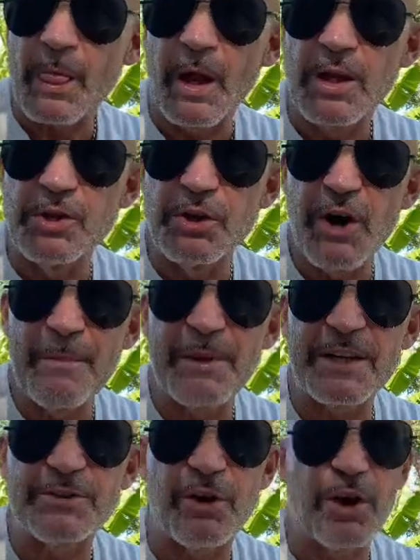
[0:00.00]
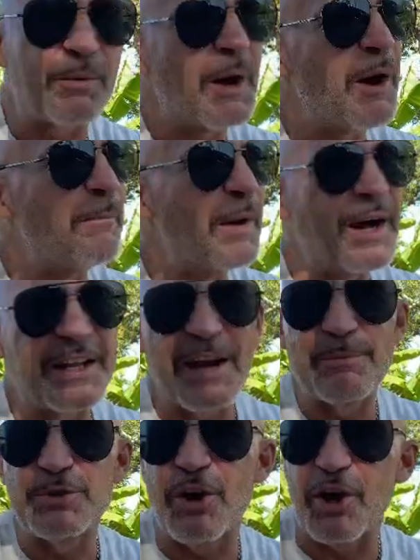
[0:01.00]
You know, I'm not talking about money. I'm
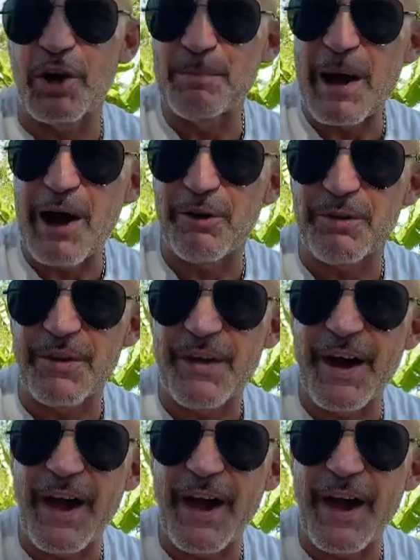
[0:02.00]
talking about the